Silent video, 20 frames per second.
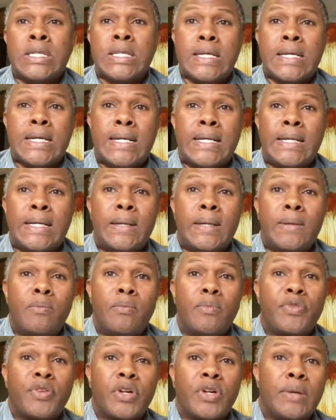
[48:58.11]

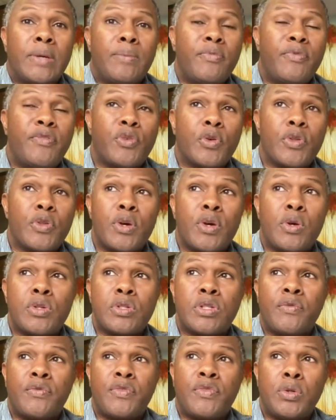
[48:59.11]
for
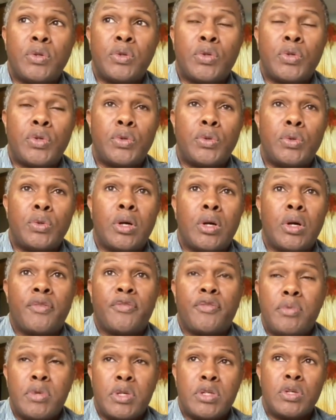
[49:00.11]
those of you who are
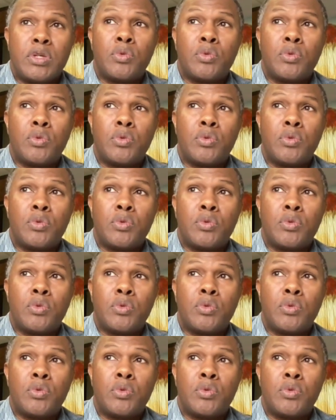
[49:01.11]
familiar